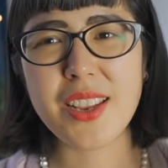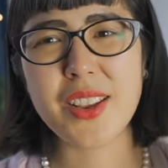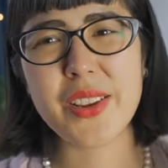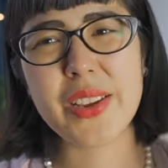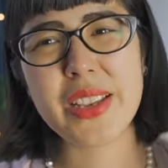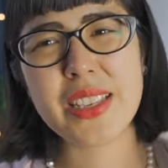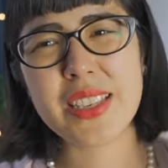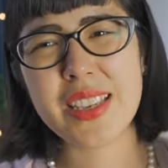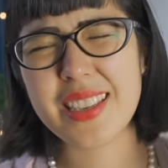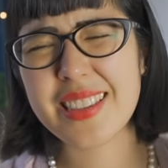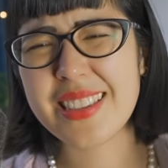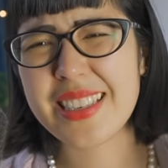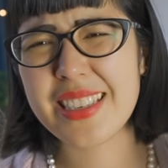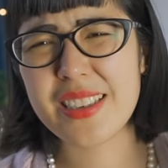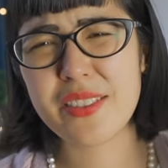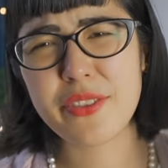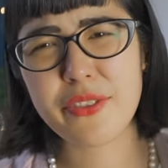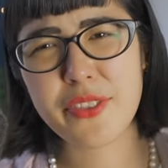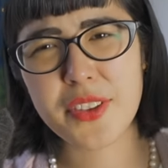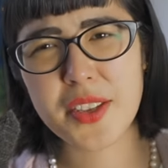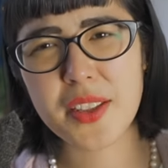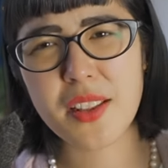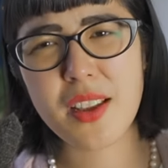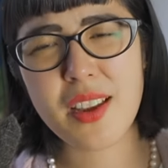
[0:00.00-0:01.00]
you know it, it,
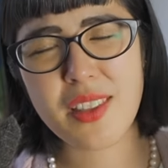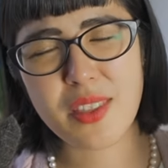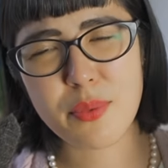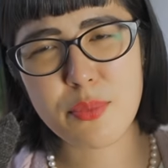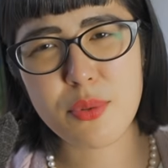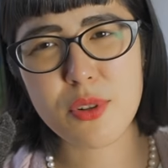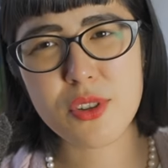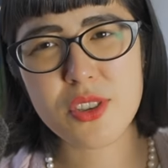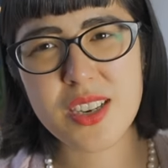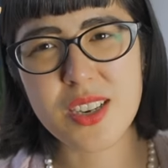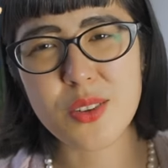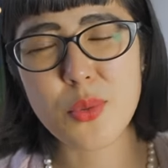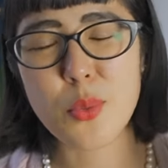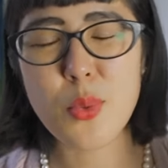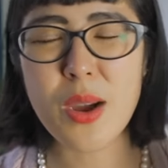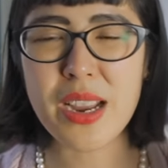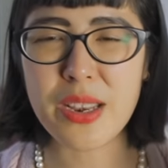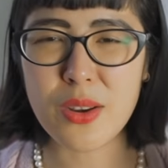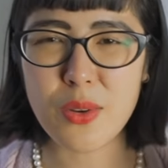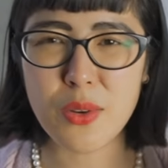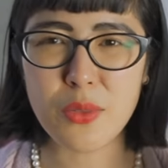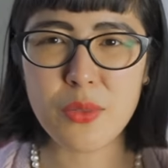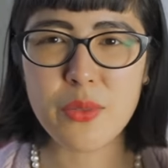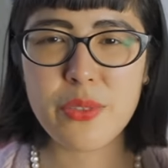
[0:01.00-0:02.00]
did feel like the project
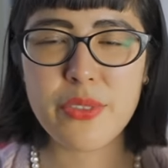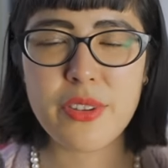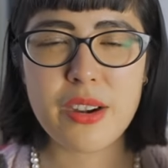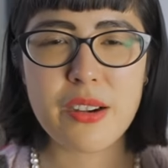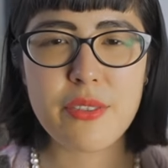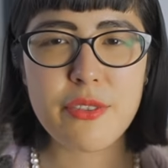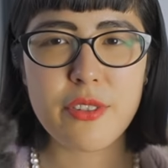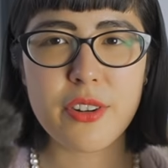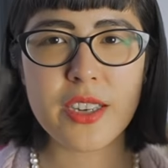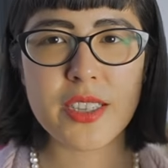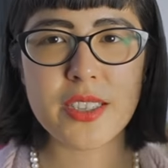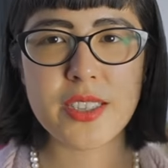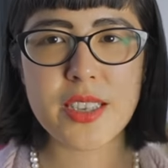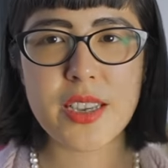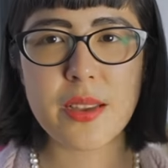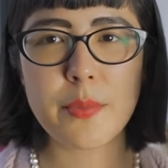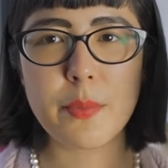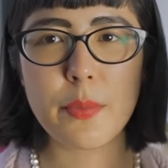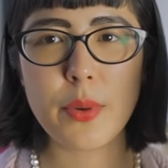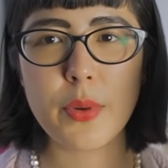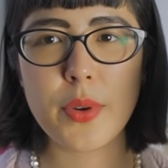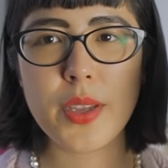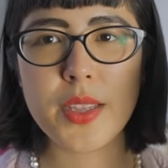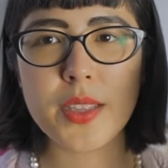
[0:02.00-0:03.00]
went on forever at a
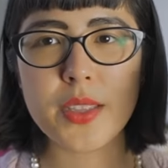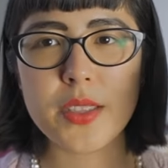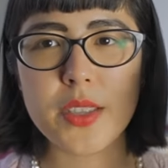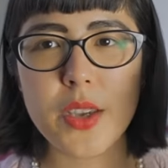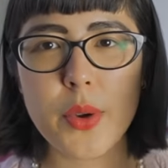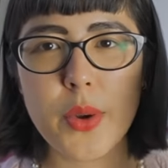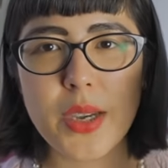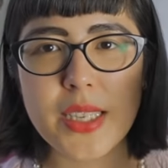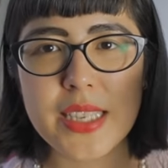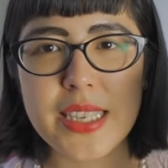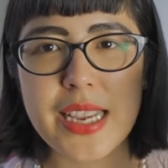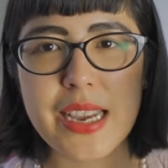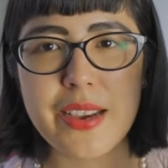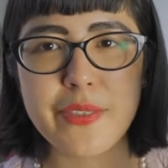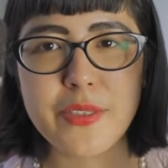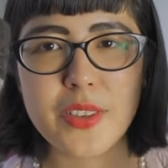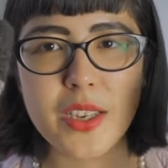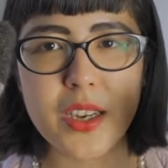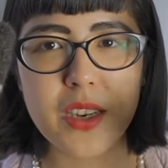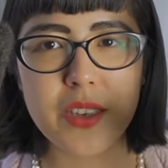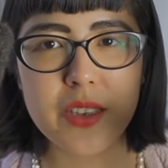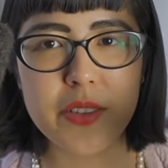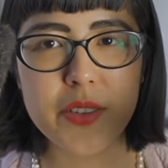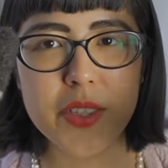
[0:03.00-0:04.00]
certain point so i did
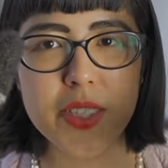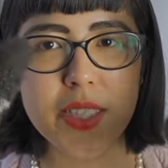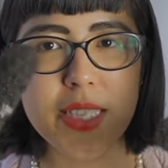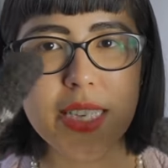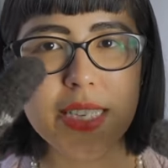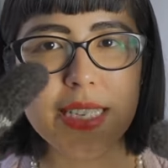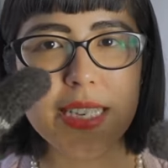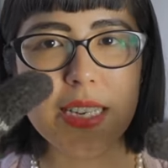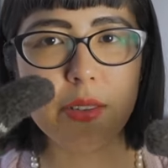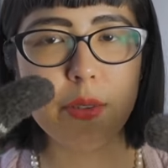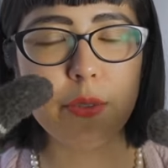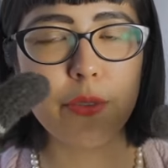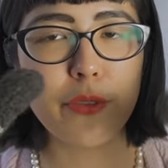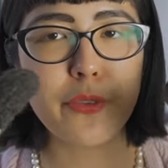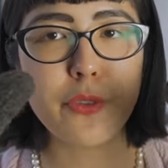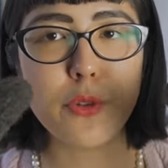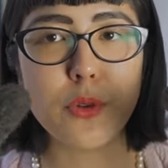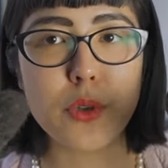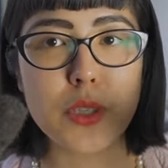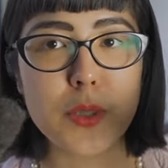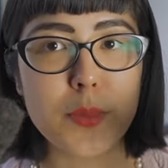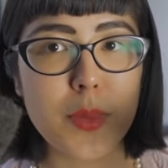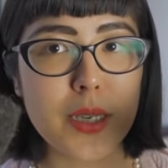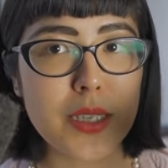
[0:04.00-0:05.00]
have to kind of sit down and
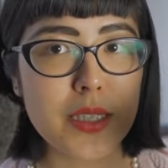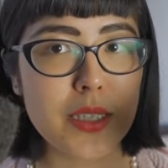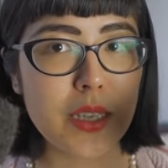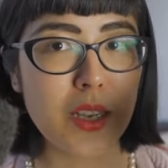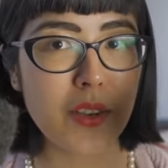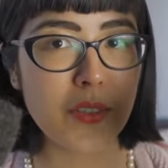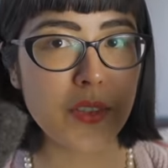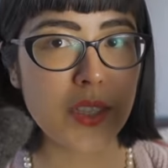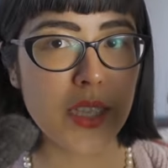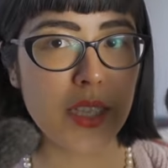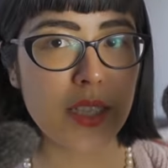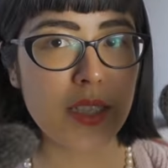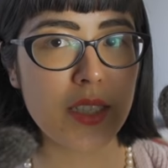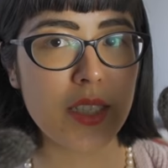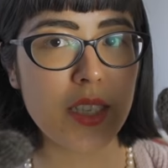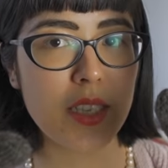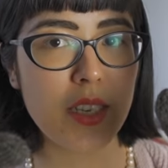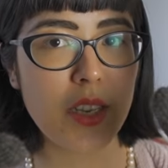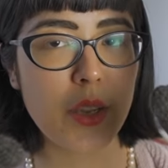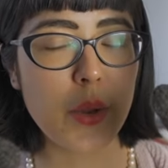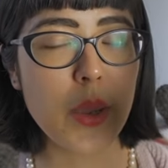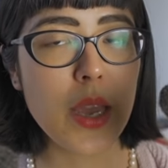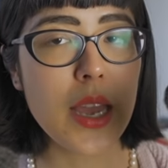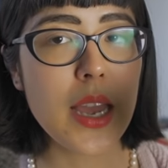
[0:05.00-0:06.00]
force myself to
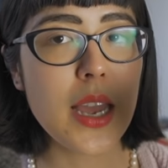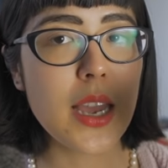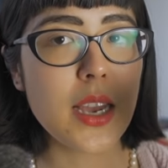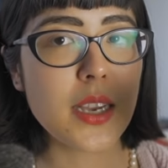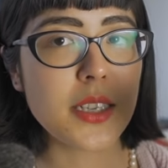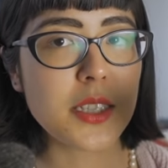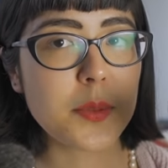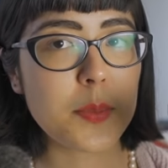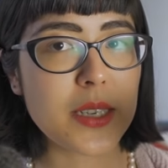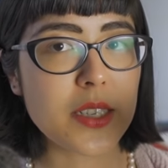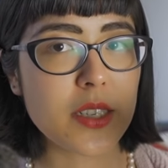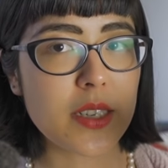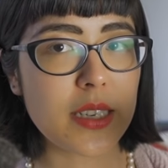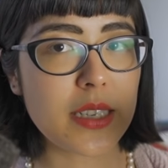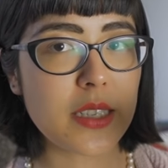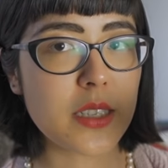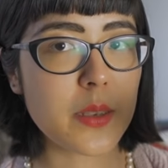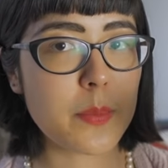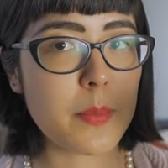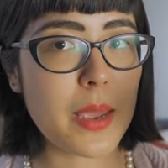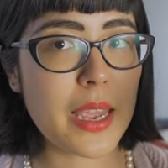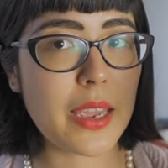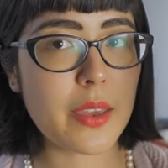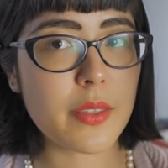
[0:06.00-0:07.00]
continue especially
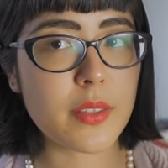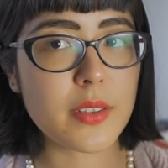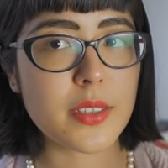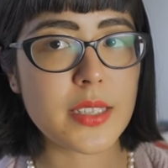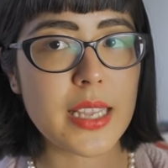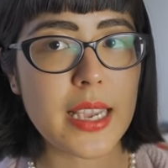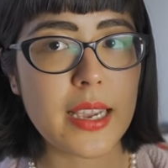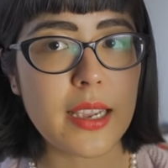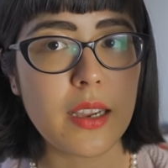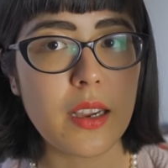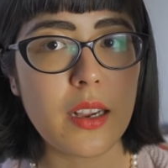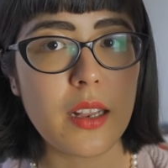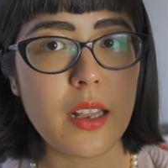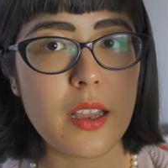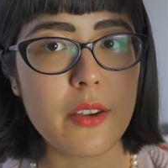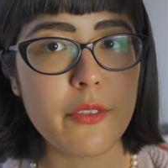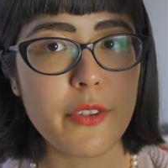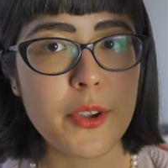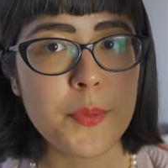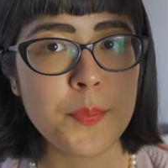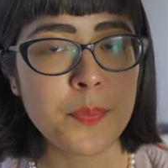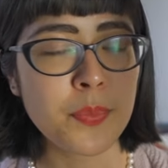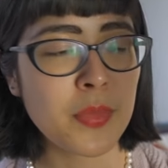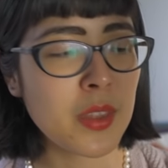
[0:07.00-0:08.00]
to make the second
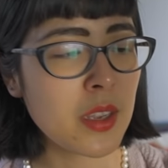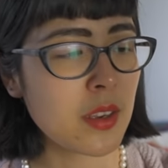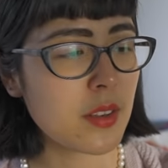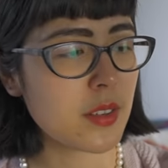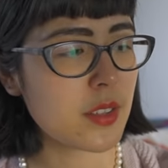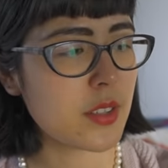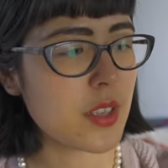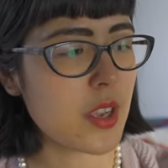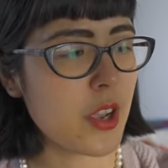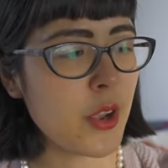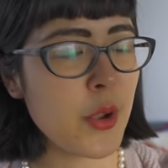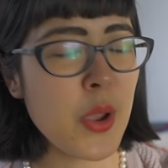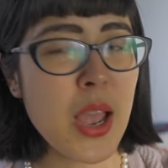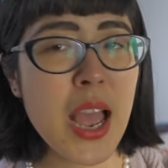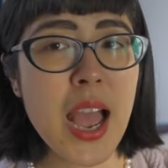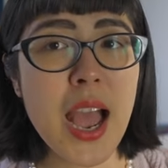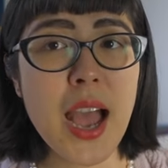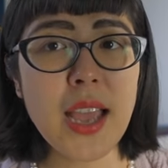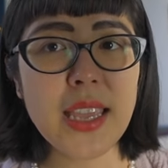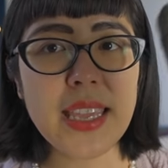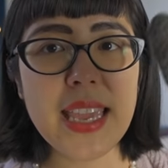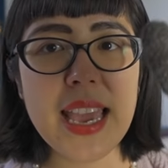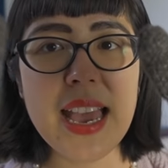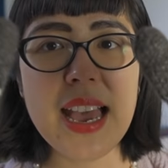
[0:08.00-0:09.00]
glove so
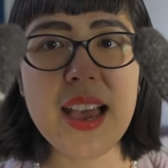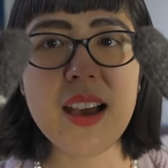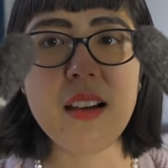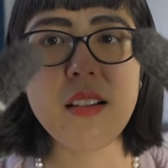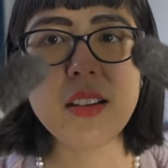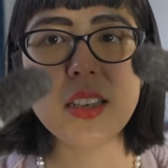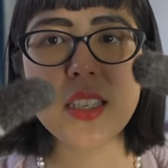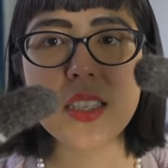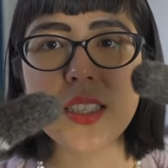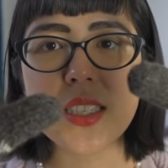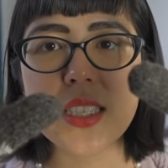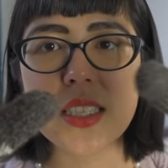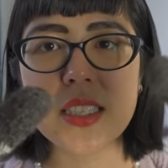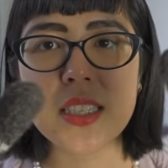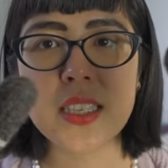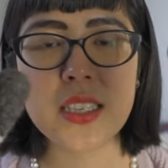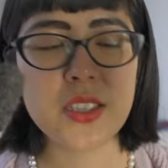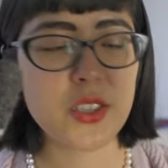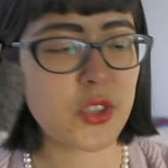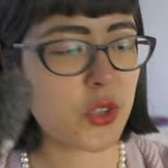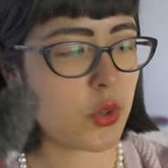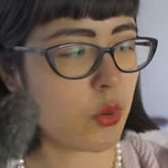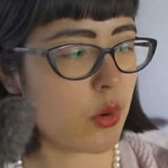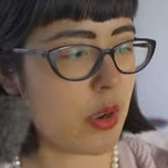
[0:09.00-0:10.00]
yeah i just
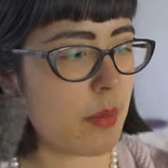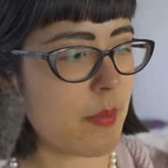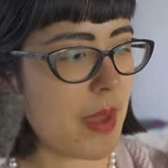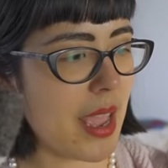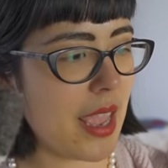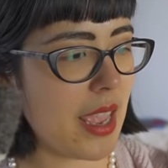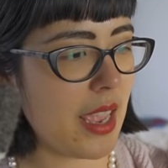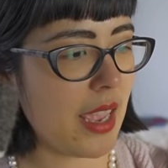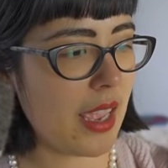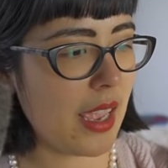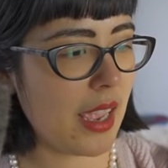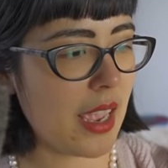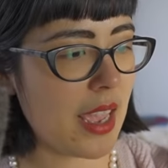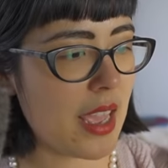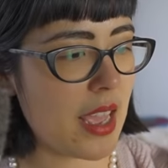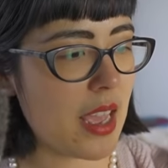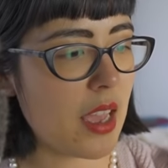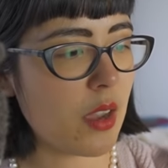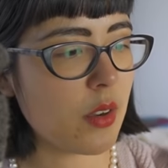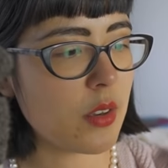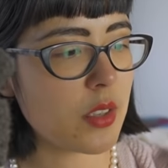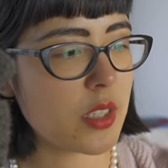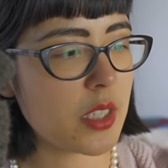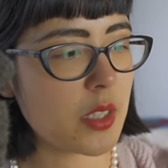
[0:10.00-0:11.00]
didn't enjoy making
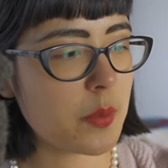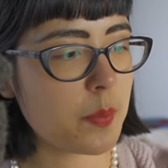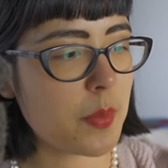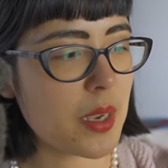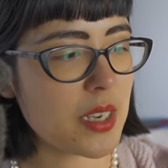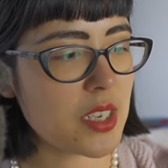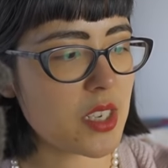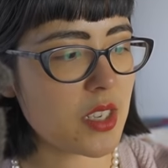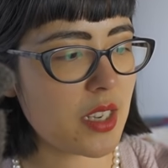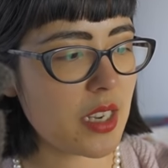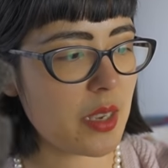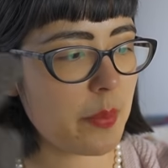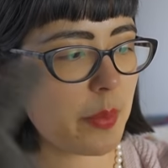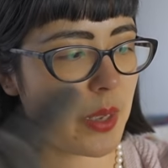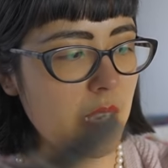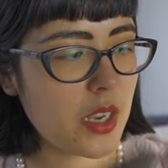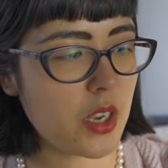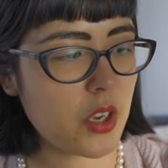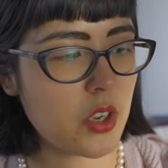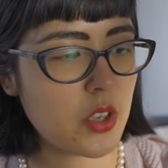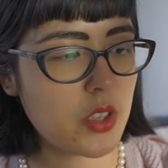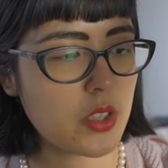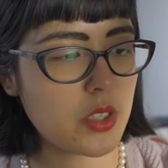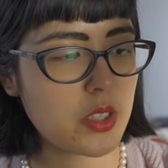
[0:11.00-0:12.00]
it especially
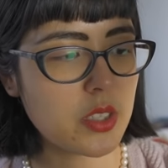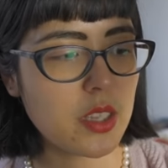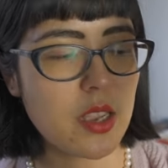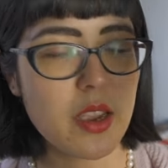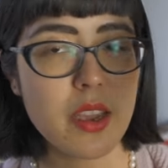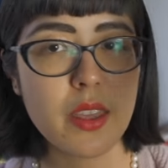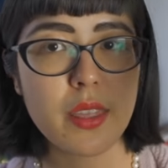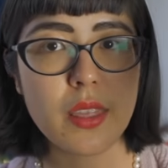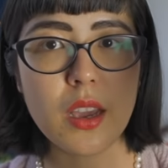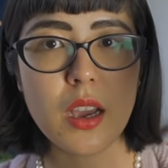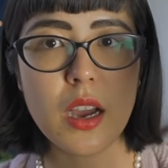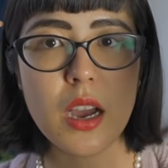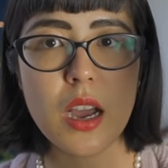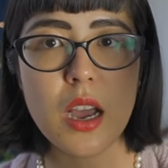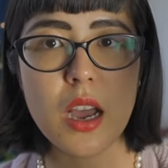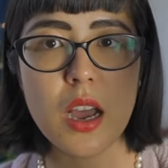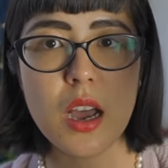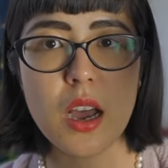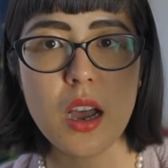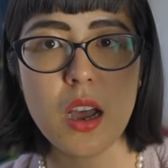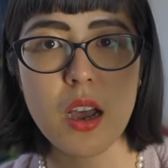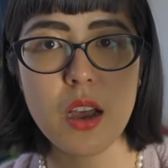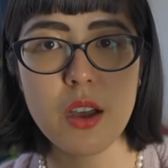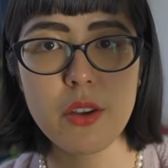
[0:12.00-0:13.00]
because like the
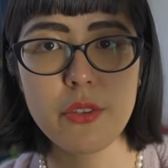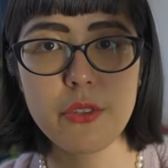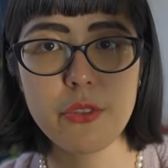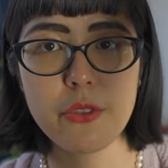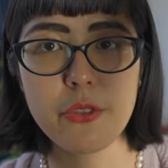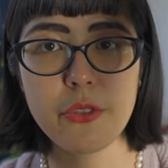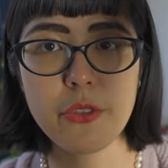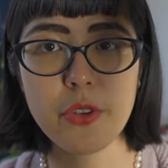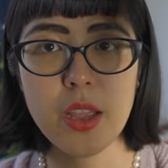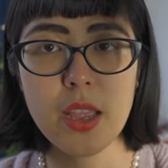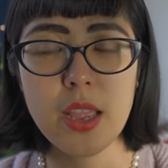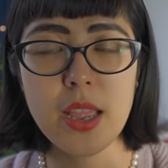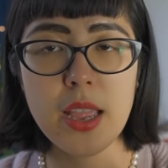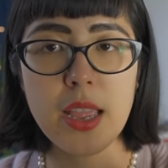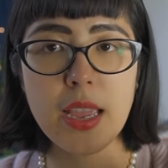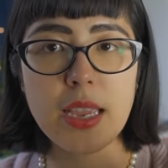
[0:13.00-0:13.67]
cuff,